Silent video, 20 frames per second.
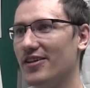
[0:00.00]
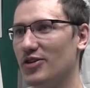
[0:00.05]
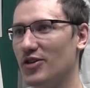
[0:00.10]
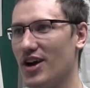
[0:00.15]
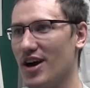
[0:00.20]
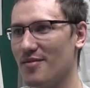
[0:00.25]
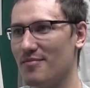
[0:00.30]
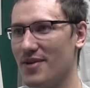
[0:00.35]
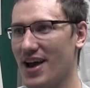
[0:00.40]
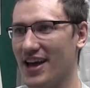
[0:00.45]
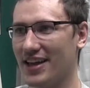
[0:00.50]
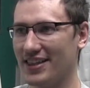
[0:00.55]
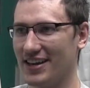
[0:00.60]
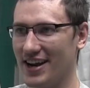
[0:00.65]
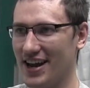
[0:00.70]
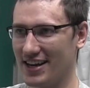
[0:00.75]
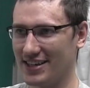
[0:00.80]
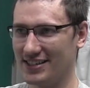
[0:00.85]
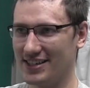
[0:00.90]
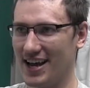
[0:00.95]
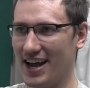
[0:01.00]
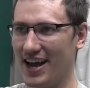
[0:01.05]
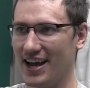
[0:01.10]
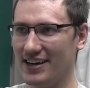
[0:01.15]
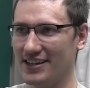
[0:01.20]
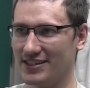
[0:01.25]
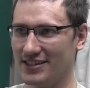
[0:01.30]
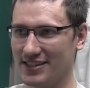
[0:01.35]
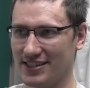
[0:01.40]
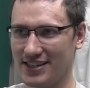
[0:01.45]
You come back the next day
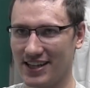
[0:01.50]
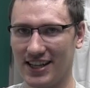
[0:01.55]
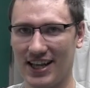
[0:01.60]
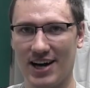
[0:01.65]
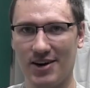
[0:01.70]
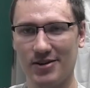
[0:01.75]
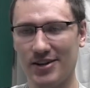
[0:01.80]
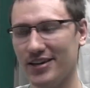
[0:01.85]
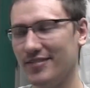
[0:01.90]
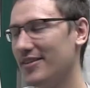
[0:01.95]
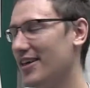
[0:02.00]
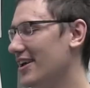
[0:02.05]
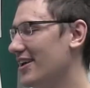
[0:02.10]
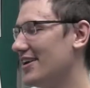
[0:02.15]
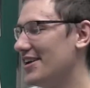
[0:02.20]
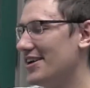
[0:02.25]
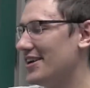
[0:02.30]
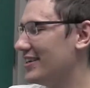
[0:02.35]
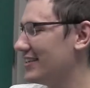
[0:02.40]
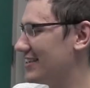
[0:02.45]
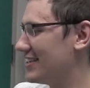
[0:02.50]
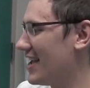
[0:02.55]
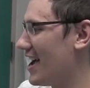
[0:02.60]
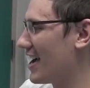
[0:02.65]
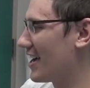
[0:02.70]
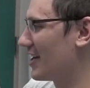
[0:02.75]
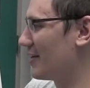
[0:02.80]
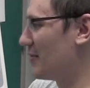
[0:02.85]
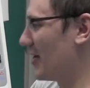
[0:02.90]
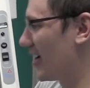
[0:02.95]
and it's just cloudy. It's
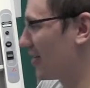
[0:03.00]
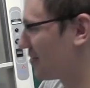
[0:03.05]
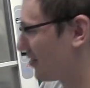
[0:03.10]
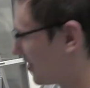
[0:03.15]
not going to make